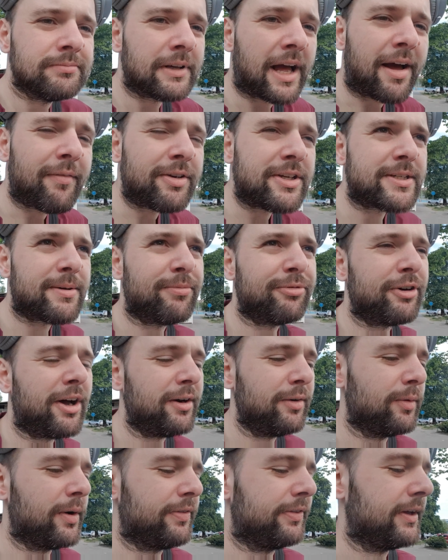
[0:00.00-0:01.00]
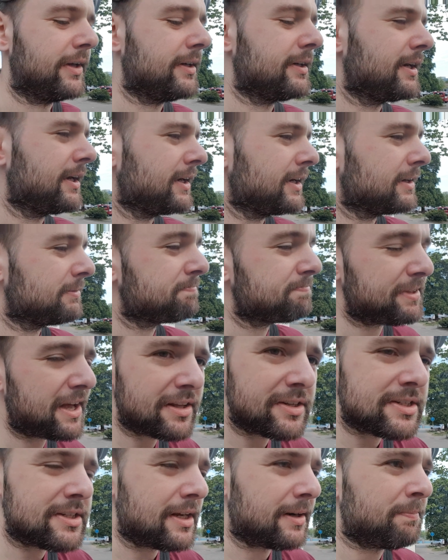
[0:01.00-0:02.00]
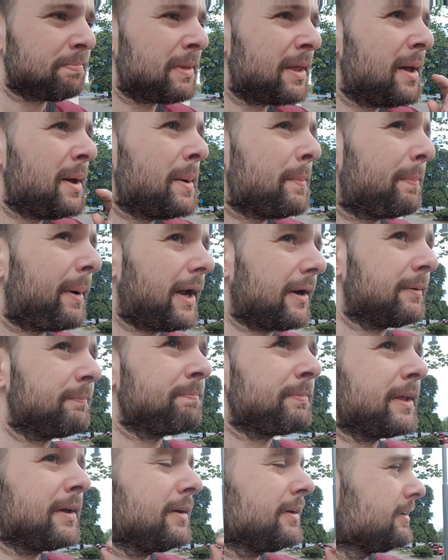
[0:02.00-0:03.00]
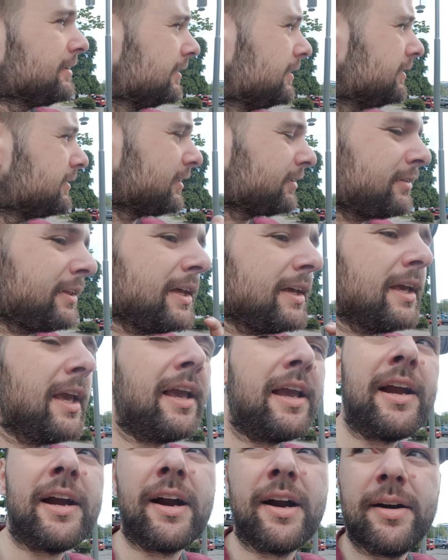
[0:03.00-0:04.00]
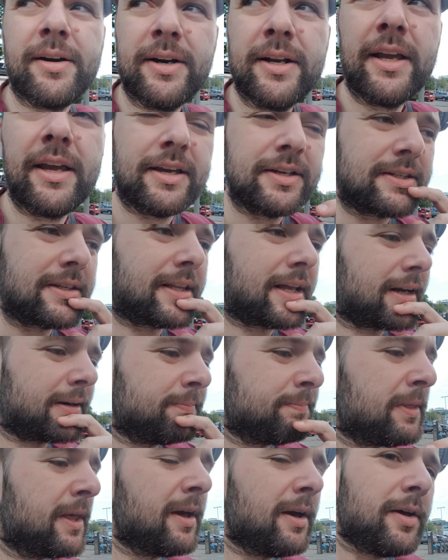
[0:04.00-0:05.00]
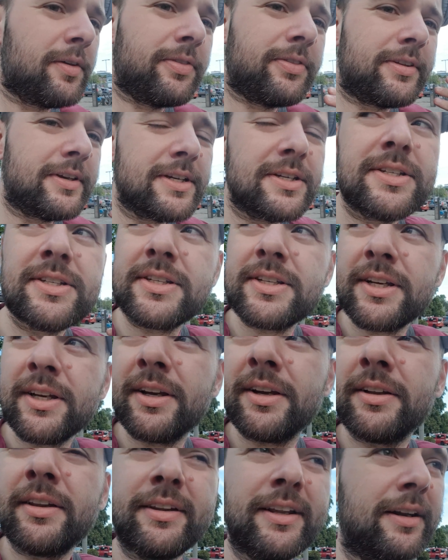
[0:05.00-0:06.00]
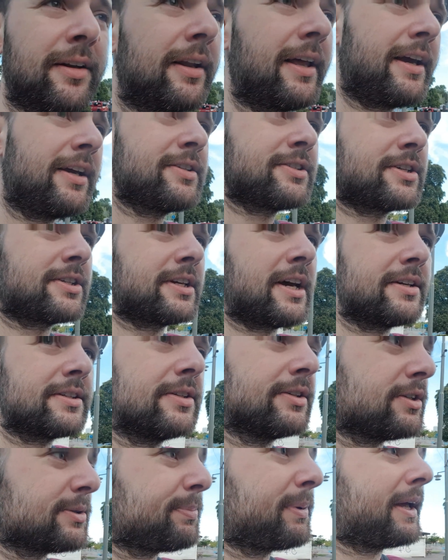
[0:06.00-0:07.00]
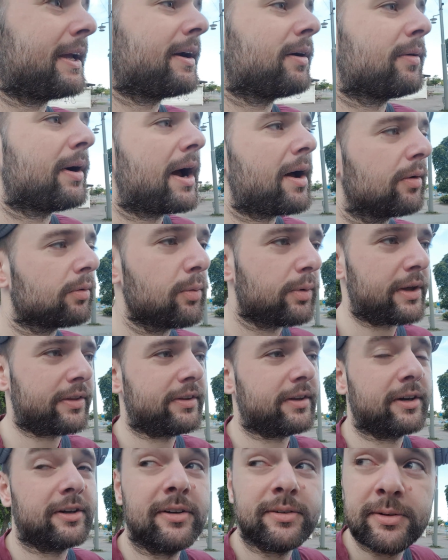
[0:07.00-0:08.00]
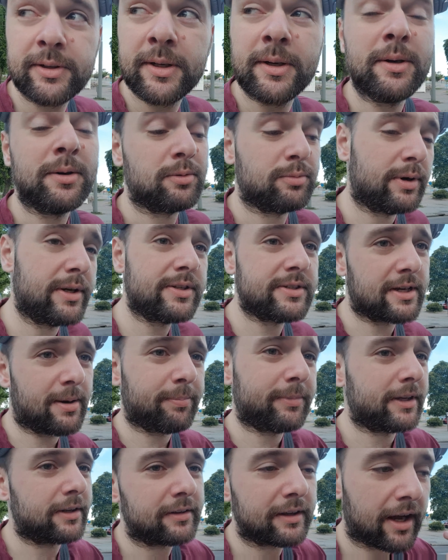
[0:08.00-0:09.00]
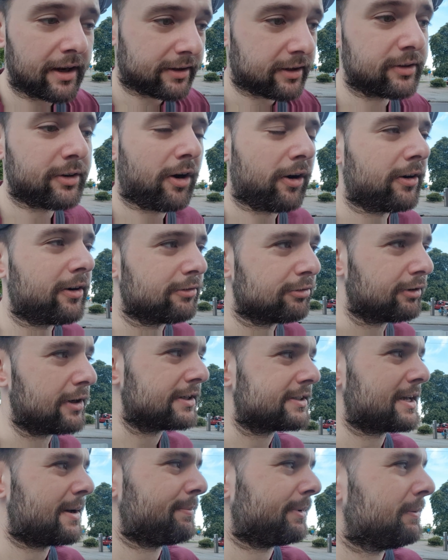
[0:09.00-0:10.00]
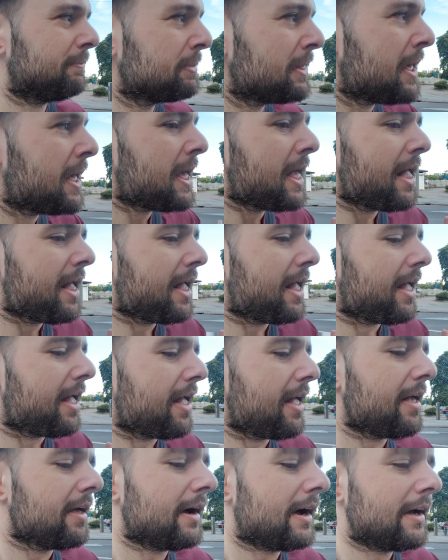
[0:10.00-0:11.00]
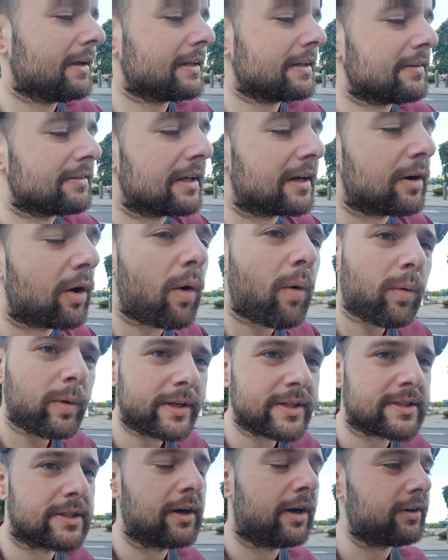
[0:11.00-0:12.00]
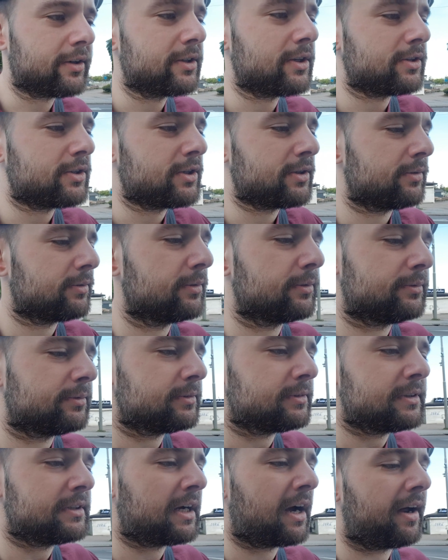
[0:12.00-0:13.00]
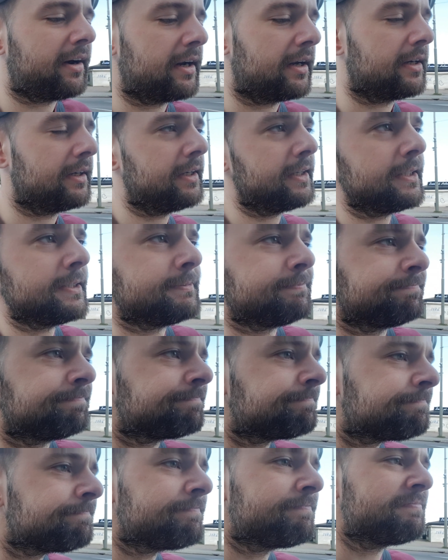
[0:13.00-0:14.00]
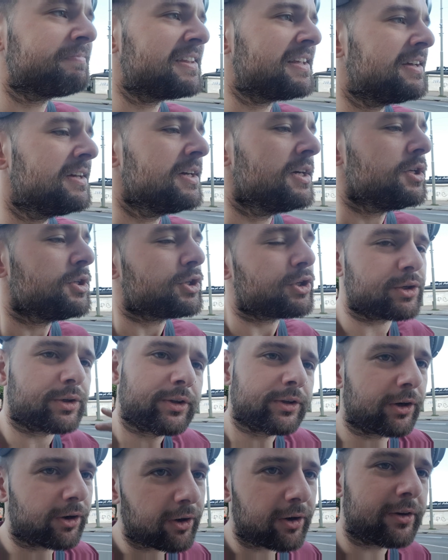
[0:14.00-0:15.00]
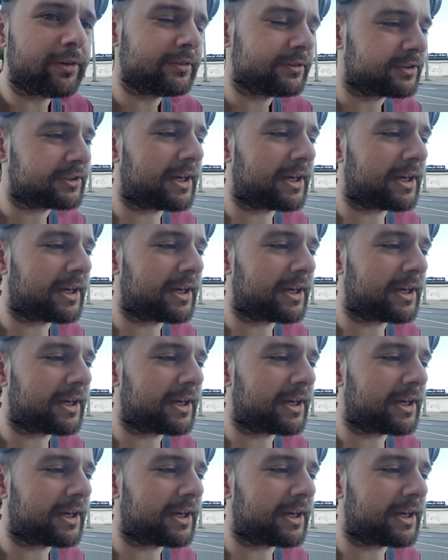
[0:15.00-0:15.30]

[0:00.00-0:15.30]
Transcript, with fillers: having some fun with it. That's it. But the thing here is that this little exercise and just playing around with with something like Docker, for example, I, the goal is not to kind of to learn